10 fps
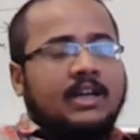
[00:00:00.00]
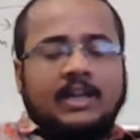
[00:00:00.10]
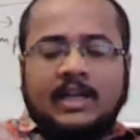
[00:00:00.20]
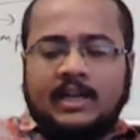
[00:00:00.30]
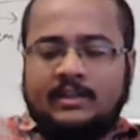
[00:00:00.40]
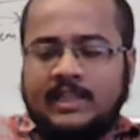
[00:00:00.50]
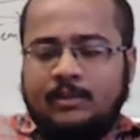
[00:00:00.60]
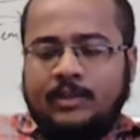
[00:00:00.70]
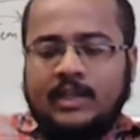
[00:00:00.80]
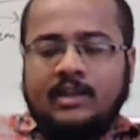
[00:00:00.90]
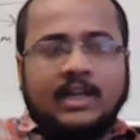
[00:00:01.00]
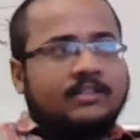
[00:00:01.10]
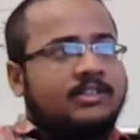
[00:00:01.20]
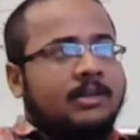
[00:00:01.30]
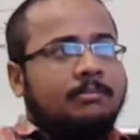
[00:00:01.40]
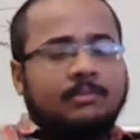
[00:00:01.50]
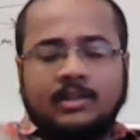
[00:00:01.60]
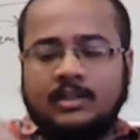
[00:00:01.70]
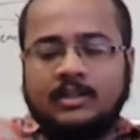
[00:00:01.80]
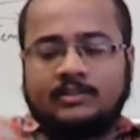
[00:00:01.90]
And then we can run some
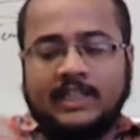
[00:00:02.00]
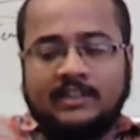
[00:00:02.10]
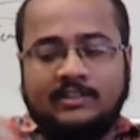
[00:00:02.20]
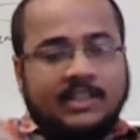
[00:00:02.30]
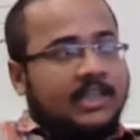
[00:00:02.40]
statistical